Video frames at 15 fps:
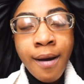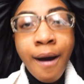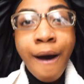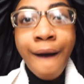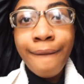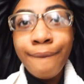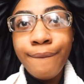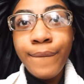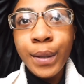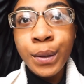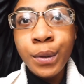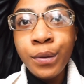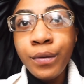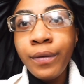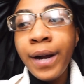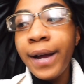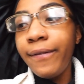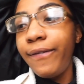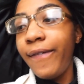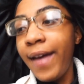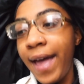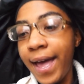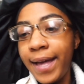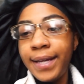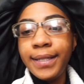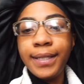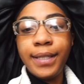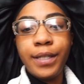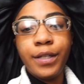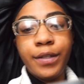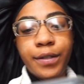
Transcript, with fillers: our food right fast.